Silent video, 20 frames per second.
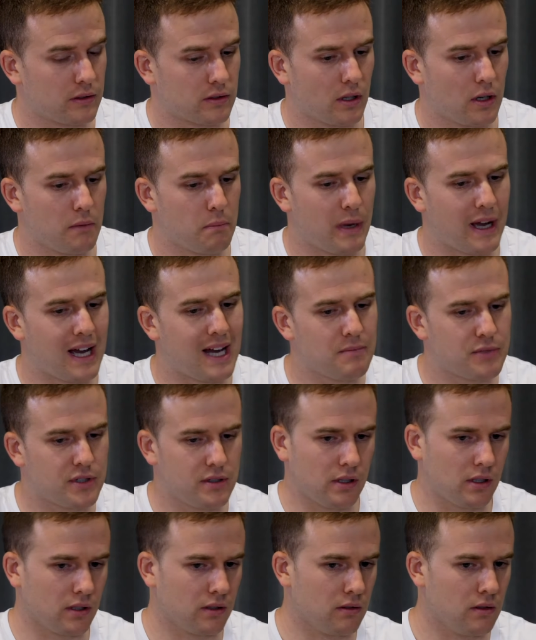So perhaps
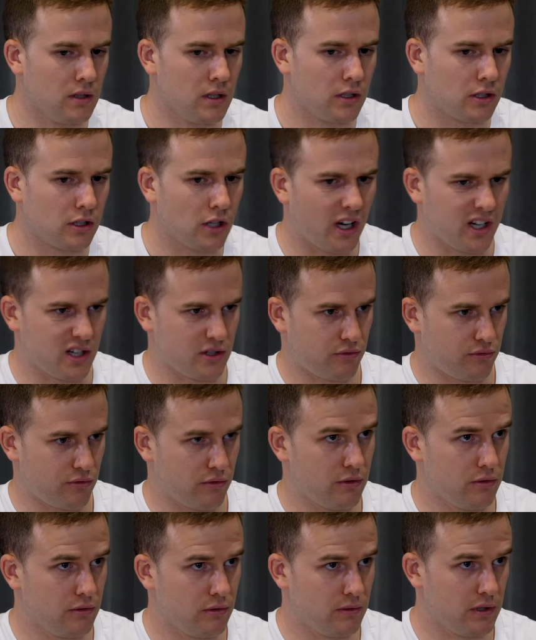you can guide us
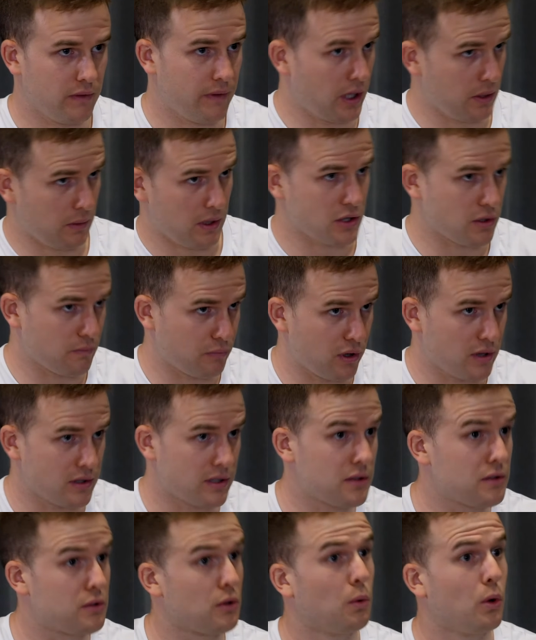through your valuation
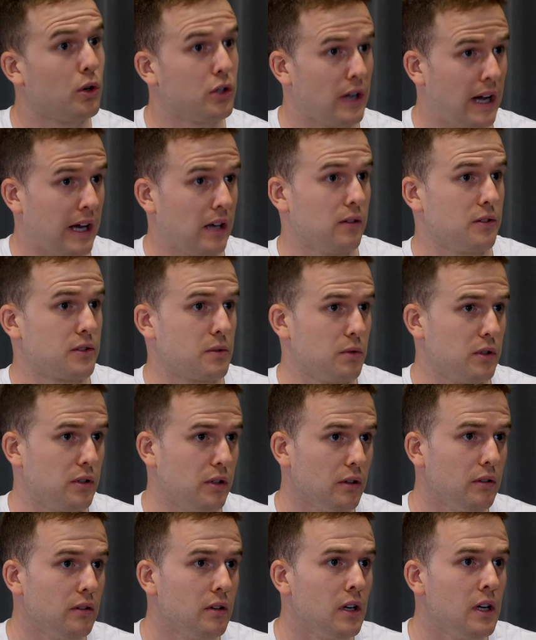process or what your analysts would
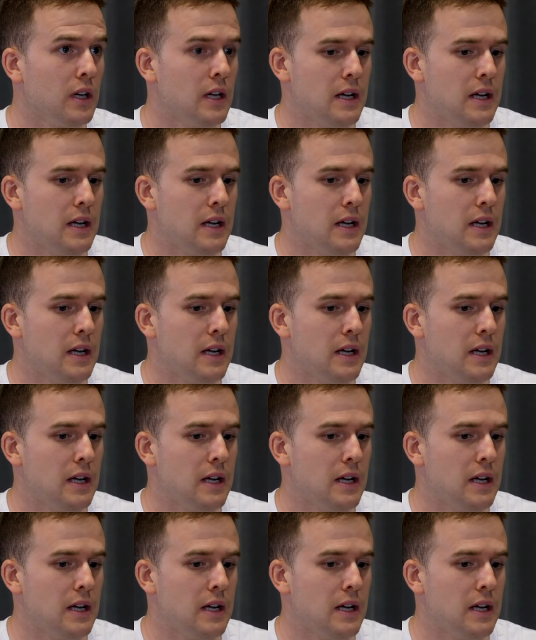do,